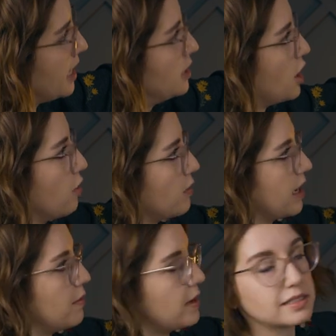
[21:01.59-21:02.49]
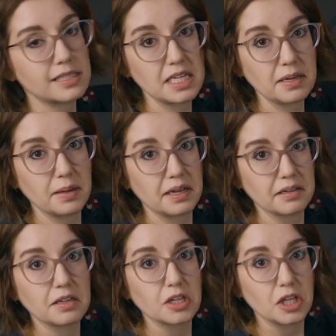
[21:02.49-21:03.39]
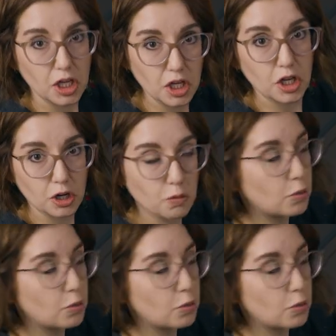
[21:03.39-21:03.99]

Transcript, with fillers: I don't recommend steaming your